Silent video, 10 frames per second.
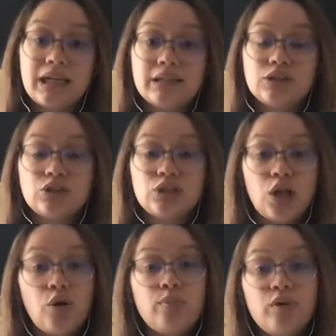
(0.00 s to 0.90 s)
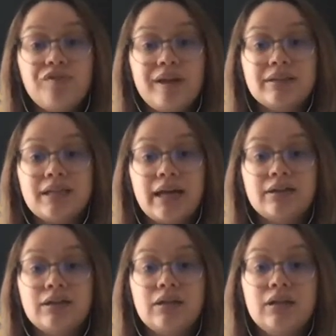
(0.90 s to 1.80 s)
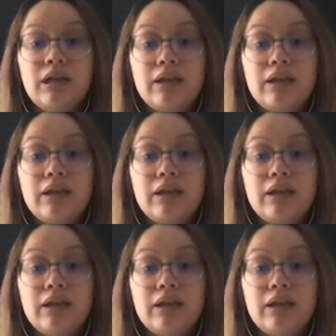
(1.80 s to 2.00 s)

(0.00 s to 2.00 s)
and slow-moving technical